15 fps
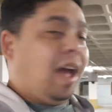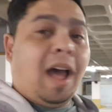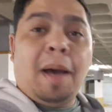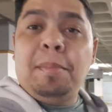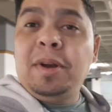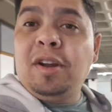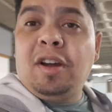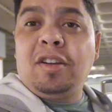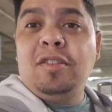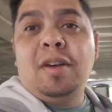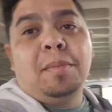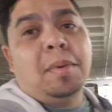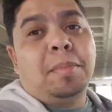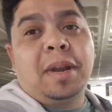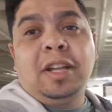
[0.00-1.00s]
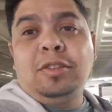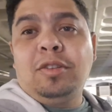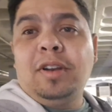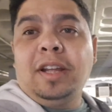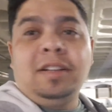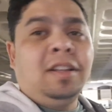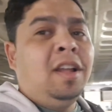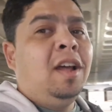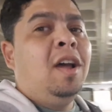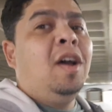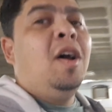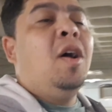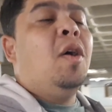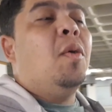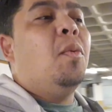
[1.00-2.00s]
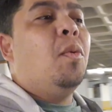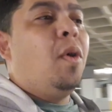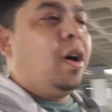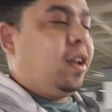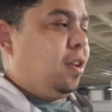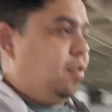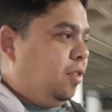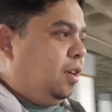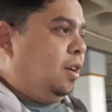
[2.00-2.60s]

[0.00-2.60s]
I'm gonna break the light, whatever.